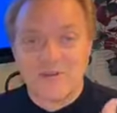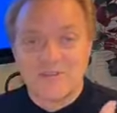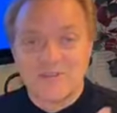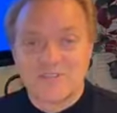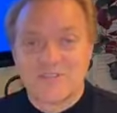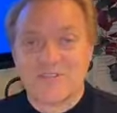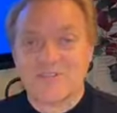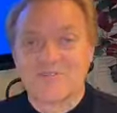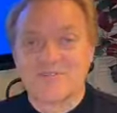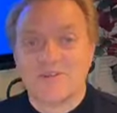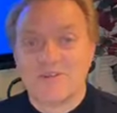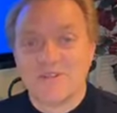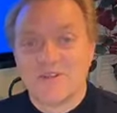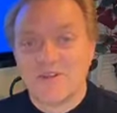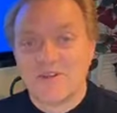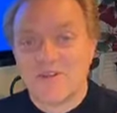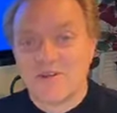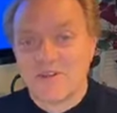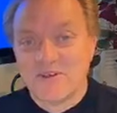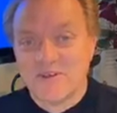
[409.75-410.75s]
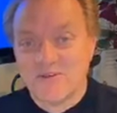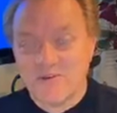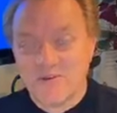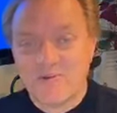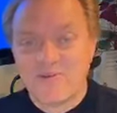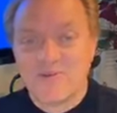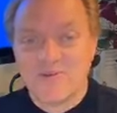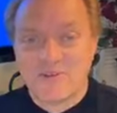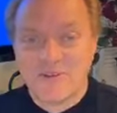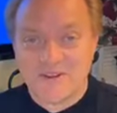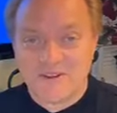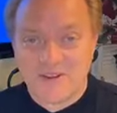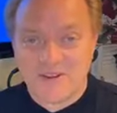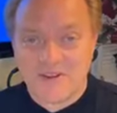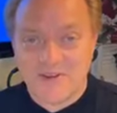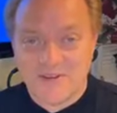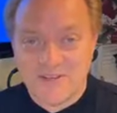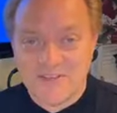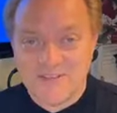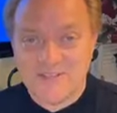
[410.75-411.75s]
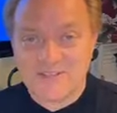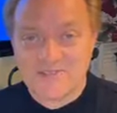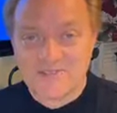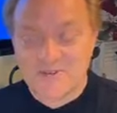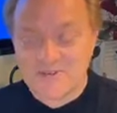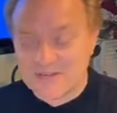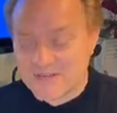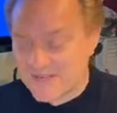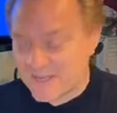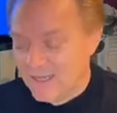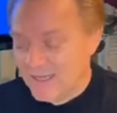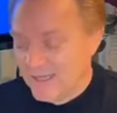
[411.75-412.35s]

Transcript: Central Illinois, and Northern Illinois district.